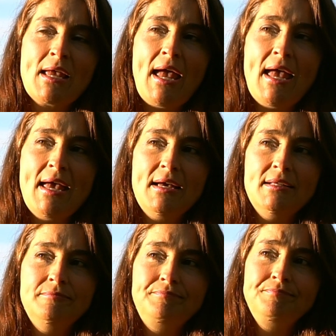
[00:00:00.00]

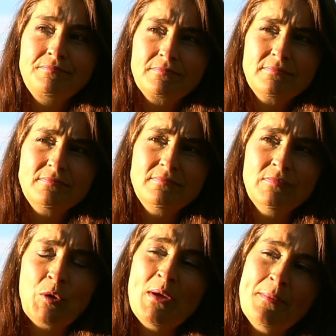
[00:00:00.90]
And
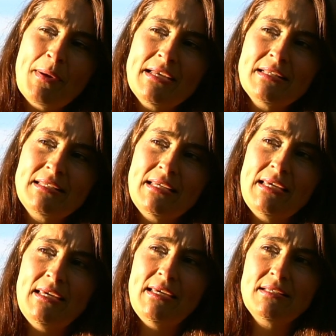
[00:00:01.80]
we might
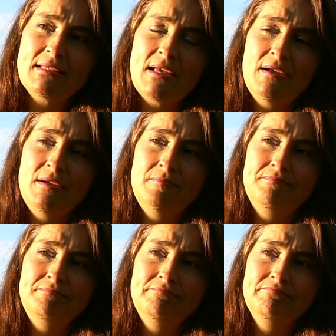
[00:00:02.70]
see
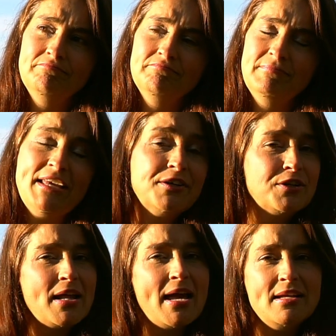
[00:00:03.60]
some
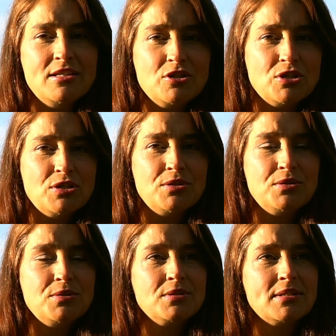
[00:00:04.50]
internet
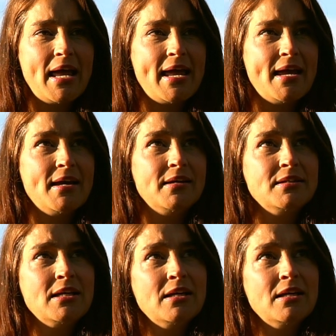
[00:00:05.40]
issues and